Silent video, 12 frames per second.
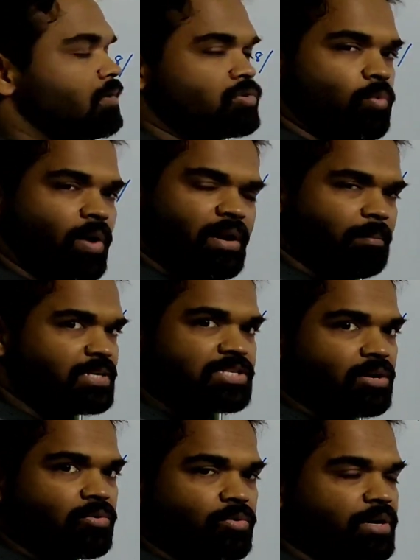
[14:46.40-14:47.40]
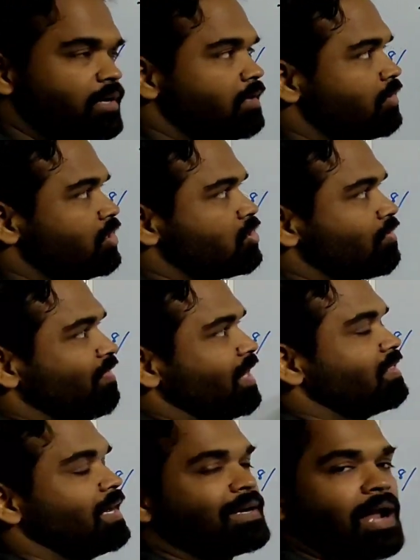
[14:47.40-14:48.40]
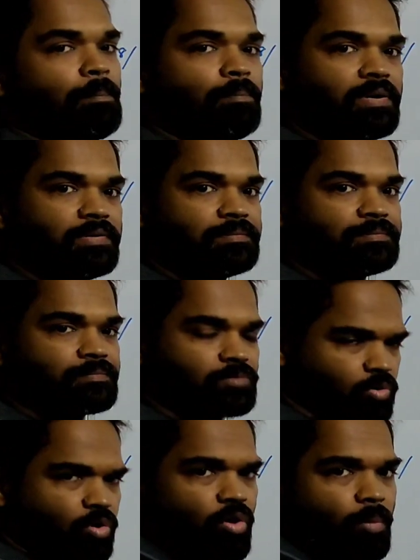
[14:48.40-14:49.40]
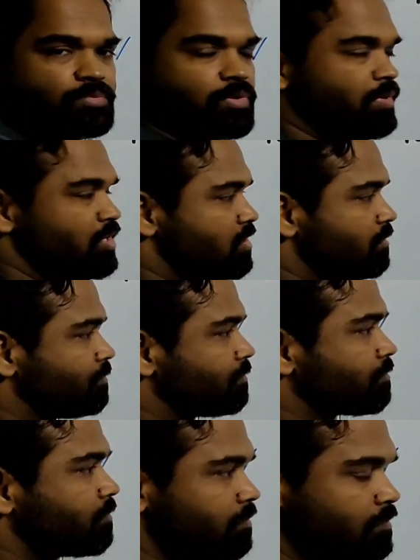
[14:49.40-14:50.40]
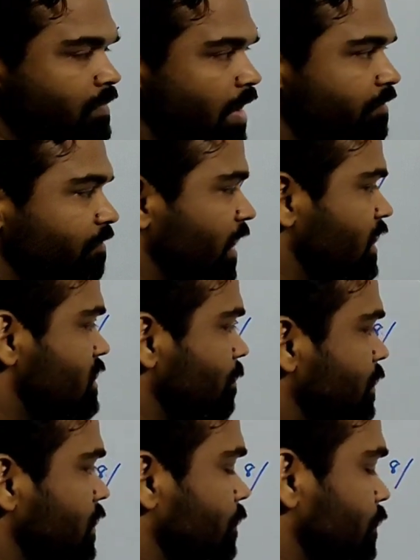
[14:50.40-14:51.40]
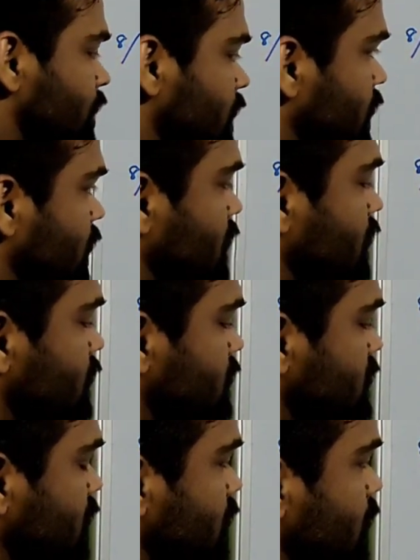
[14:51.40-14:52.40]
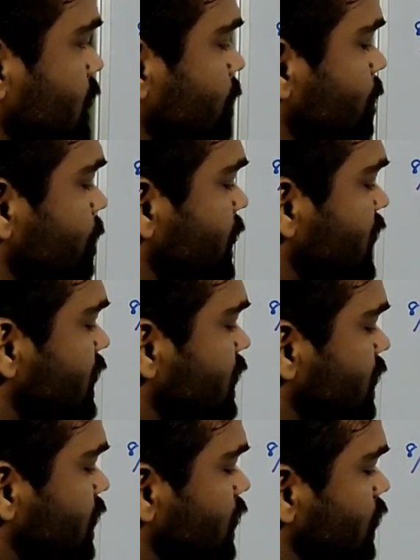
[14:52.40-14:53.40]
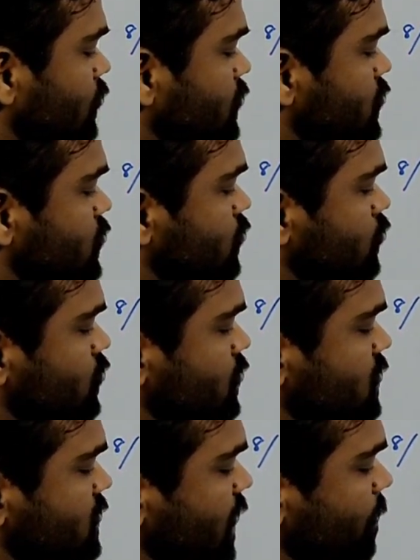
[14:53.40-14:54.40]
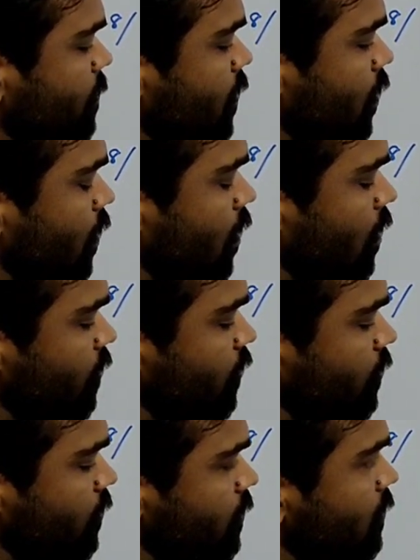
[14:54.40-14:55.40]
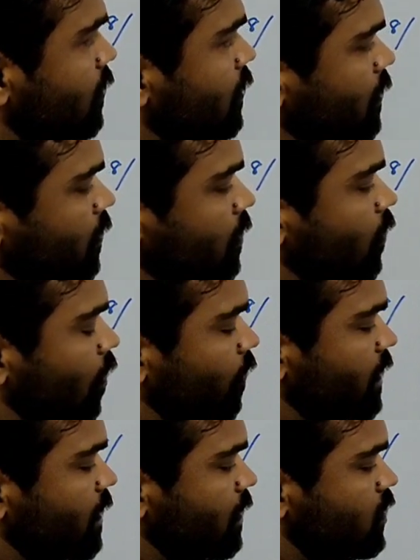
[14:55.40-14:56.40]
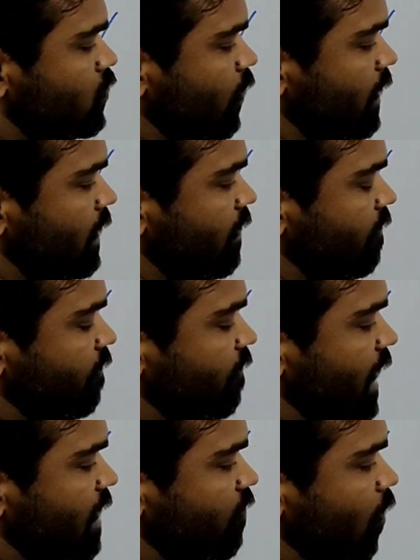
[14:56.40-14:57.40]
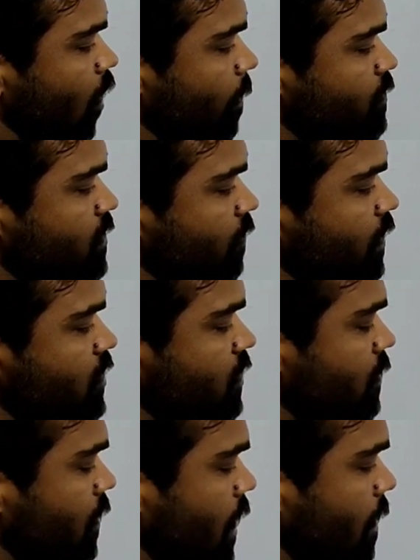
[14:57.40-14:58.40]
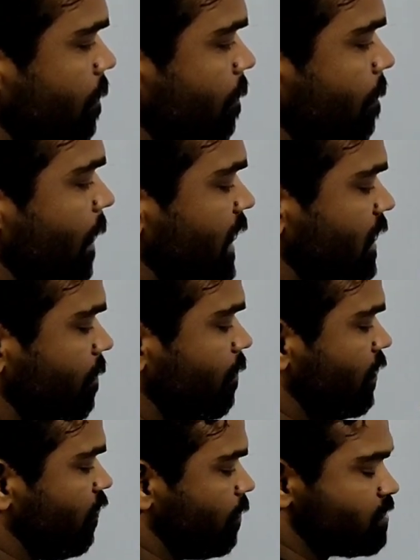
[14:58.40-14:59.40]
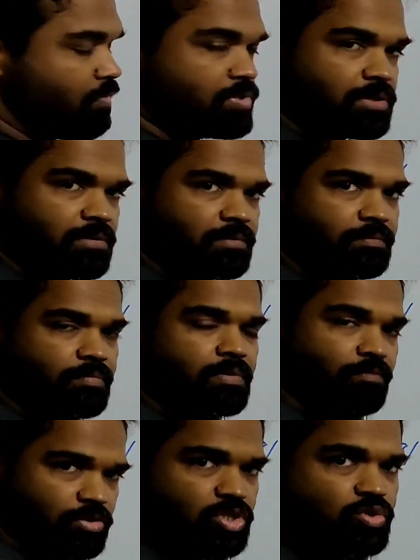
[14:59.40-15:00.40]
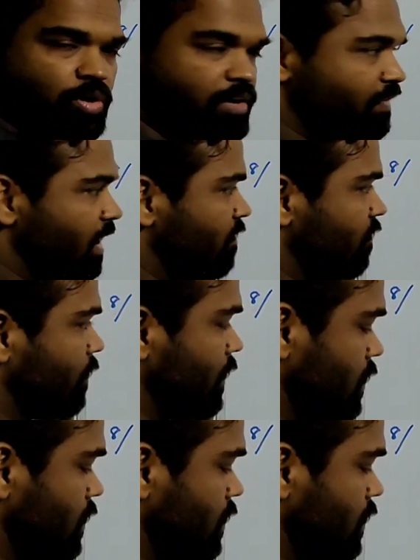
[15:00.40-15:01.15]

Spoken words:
So one number is included. You need to find that number or observation. Very simple. See, mean equals to sum of over here 25 observation by number of observation, which is 25.